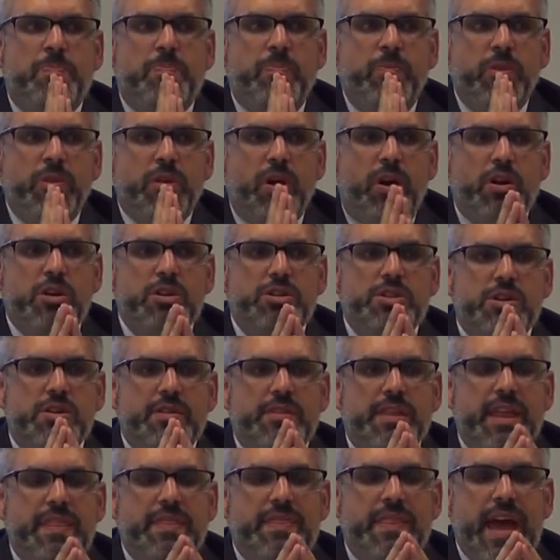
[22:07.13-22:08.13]
Larger
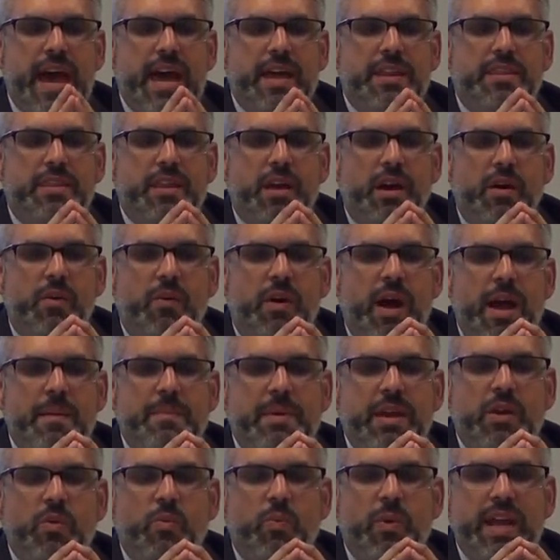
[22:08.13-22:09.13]
than that, though, I
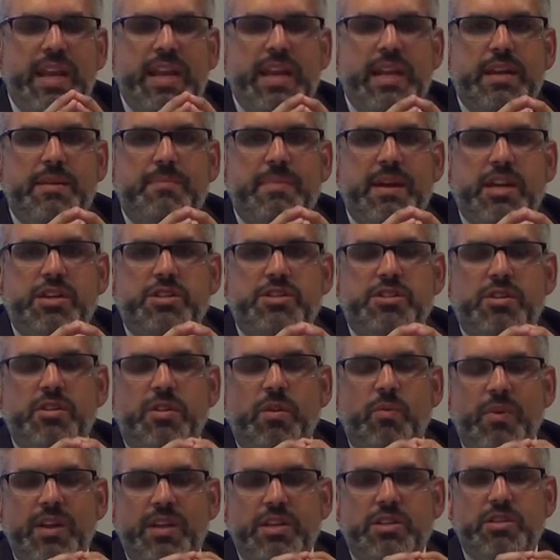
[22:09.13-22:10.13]
mean, we need to make sure
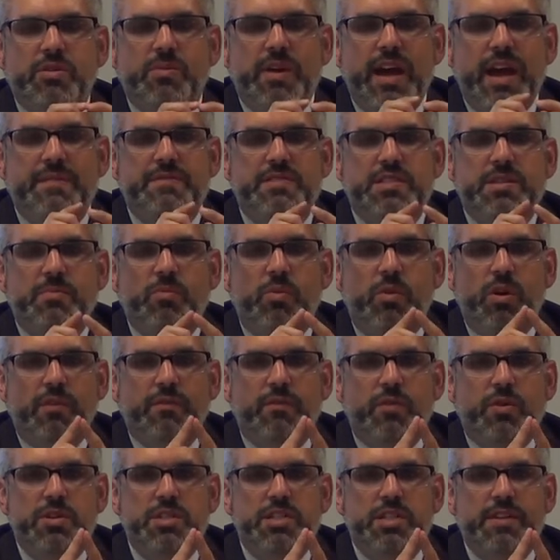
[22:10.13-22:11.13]
that we do have some
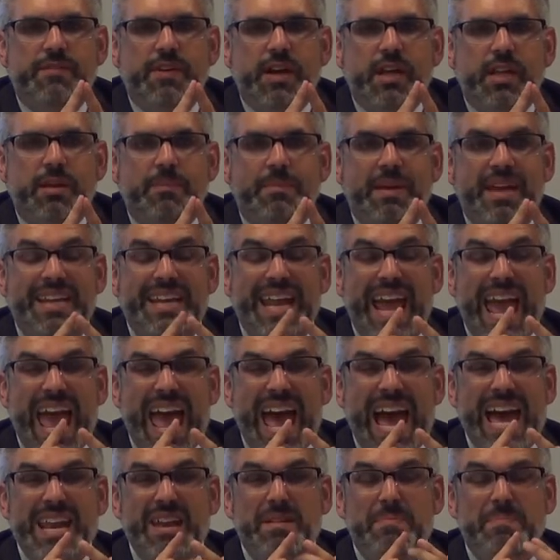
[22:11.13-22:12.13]
workforce development,
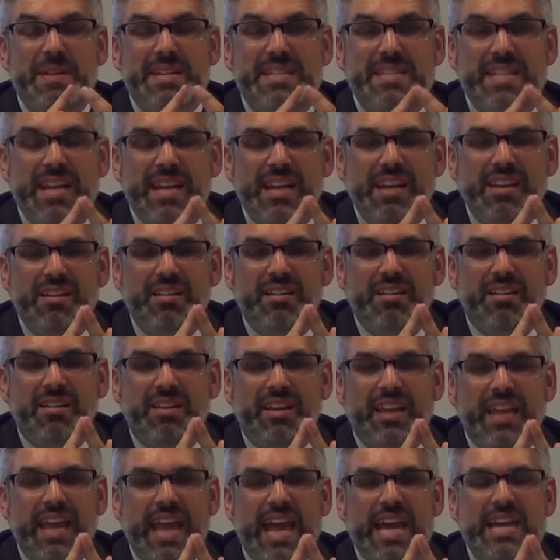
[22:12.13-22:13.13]
and
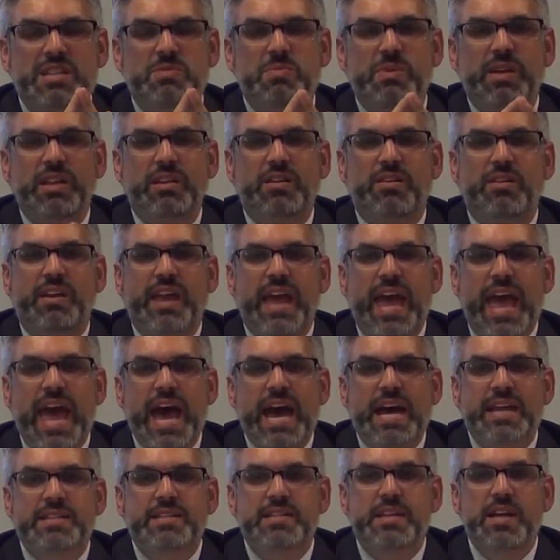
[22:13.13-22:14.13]
particularly as we look
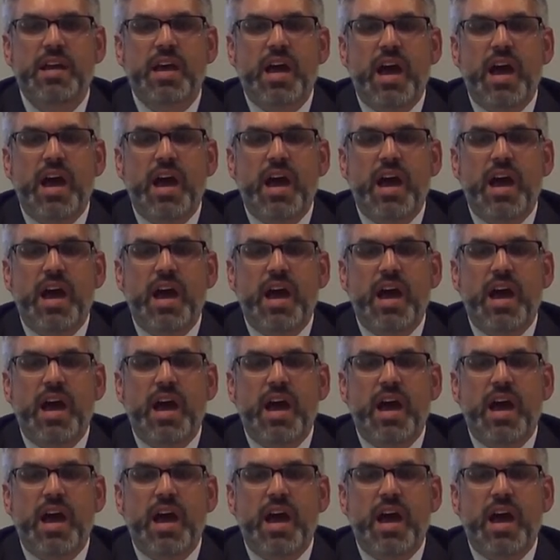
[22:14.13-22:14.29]
at